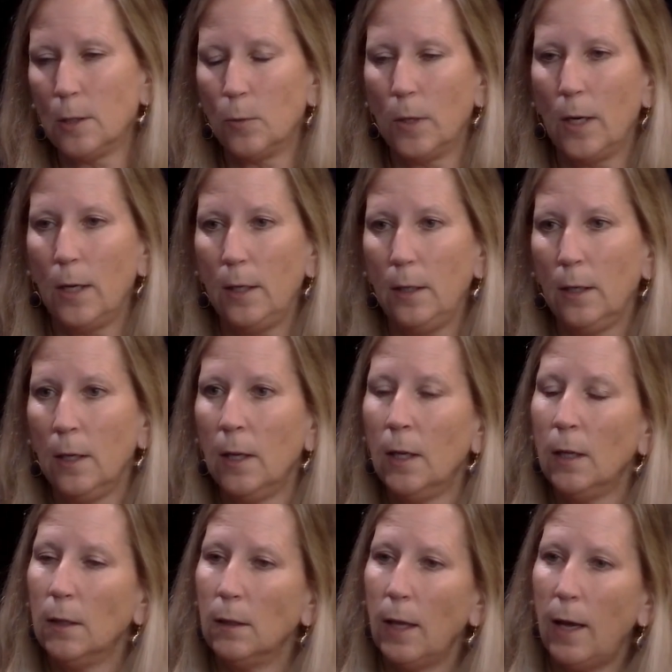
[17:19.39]
So when I
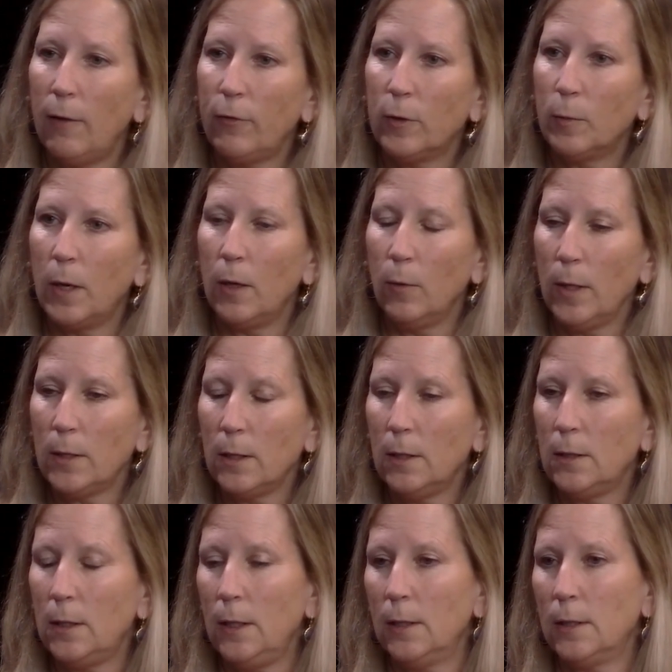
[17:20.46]
left my
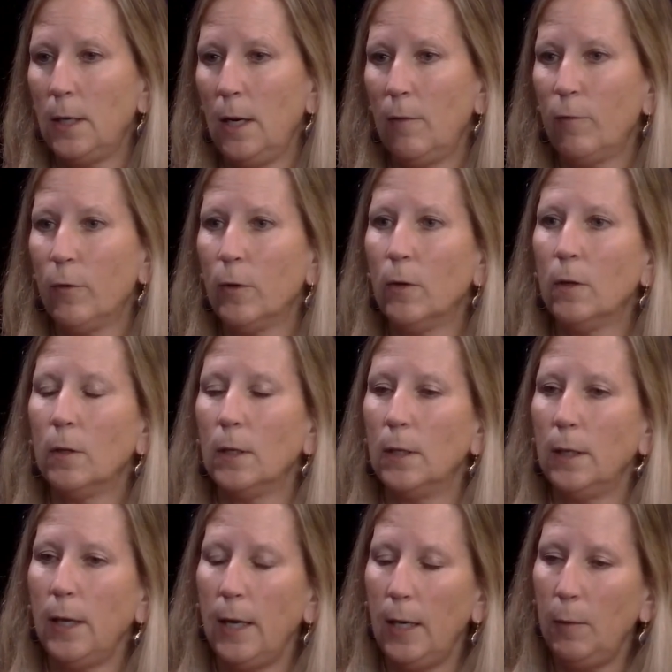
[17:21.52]
residency at Stanford
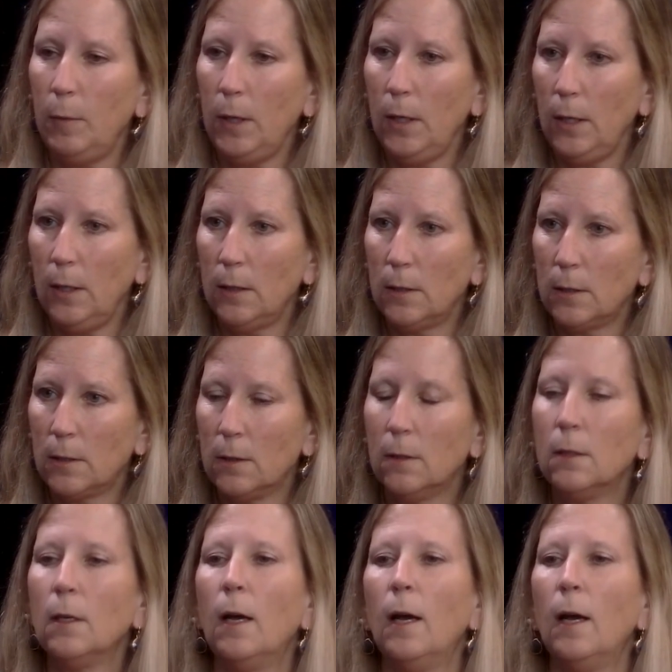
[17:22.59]
and came east,